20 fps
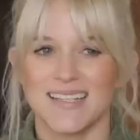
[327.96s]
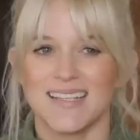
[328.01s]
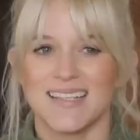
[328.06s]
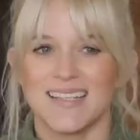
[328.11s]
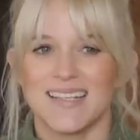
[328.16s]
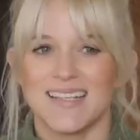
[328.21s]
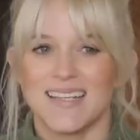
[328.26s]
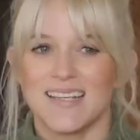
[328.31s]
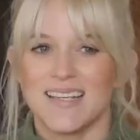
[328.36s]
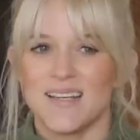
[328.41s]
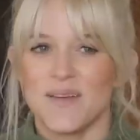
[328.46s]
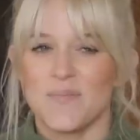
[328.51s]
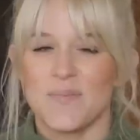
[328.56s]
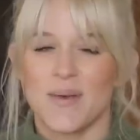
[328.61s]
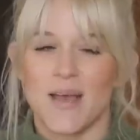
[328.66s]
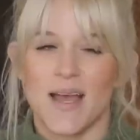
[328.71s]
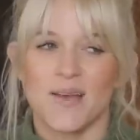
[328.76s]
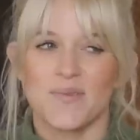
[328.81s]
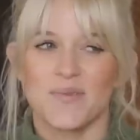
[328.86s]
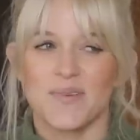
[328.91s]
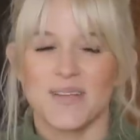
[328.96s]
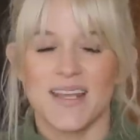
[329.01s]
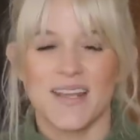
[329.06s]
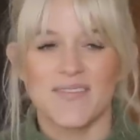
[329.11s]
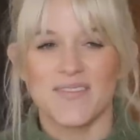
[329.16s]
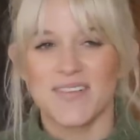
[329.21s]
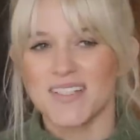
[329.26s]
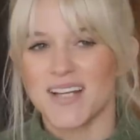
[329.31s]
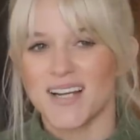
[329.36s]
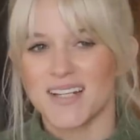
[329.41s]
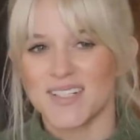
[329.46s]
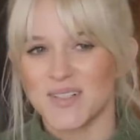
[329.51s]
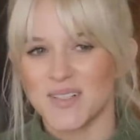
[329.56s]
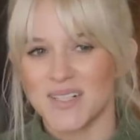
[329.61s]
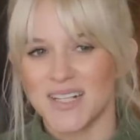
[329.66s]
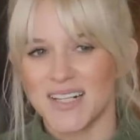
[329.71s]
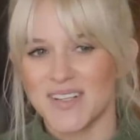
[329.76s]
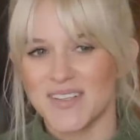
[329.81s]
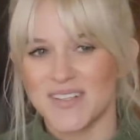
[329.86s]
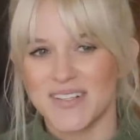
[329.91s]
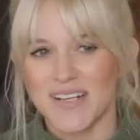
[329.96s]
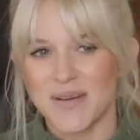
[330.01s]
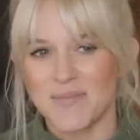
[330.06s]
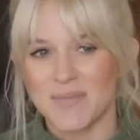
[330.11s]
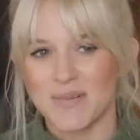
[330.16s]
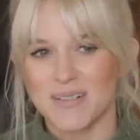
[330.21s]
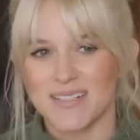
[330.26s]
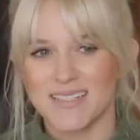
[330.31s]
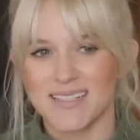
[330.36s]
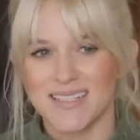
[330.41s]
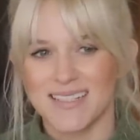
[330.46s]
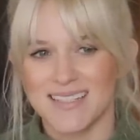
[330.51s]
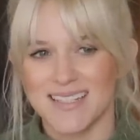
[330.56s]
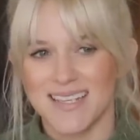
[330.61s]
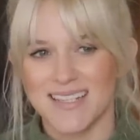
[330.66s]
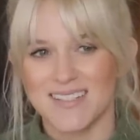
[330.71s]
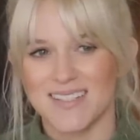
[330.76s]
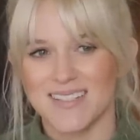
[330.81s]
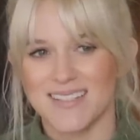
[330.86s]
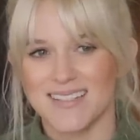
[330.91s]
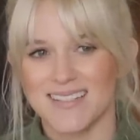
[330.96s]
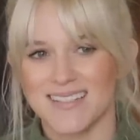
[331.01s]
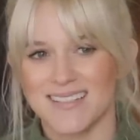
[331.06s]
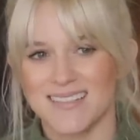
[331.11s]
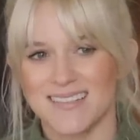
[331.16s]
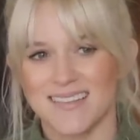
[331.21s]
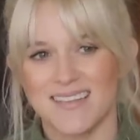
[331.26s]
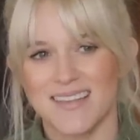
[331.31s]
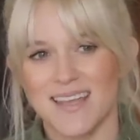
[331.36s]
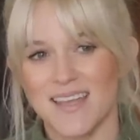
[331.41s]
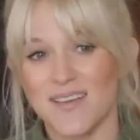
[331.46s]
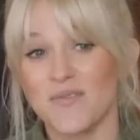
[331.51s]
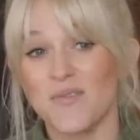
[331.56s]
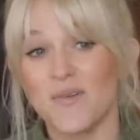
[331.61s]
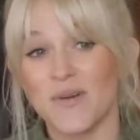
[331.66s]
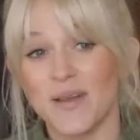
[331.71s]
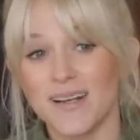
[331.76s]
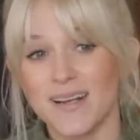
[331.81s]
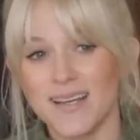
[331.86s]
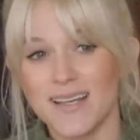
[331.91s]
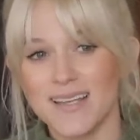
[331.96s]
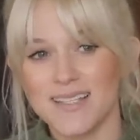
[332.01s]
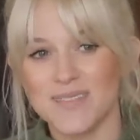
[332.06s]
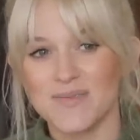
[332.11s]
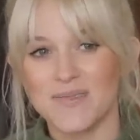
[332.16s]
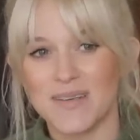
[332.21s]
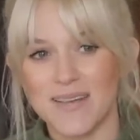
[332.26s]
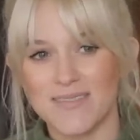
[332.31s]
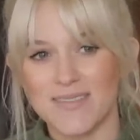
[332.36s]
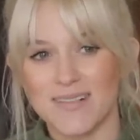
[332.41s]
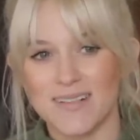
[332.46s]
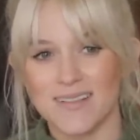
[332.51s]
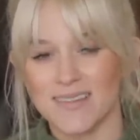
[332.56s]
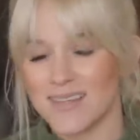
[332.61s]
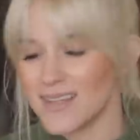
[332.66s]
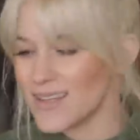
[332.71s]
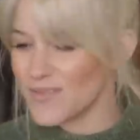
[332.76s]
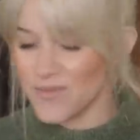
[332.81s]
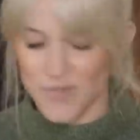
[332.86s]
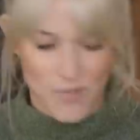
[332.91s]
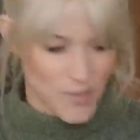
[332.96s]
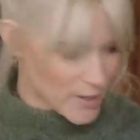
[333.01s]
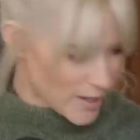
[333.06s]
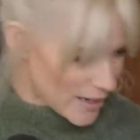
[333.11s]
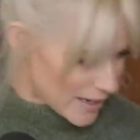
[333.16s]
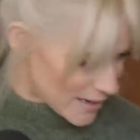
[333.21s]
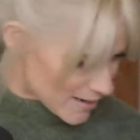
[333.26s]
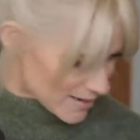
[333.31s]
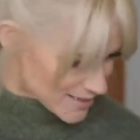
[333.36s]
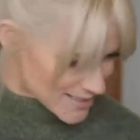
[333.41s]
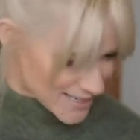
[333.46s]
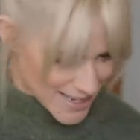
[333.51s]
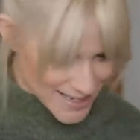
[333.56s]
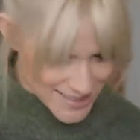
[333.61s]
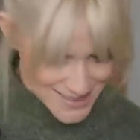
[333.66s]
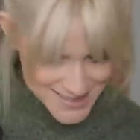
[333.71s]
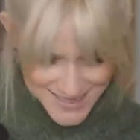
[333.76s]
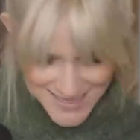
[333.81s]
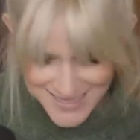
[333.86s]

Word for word: Yeah. But we never talked to our other neighbors because right. they just they avoided us whenever avoid eye contact.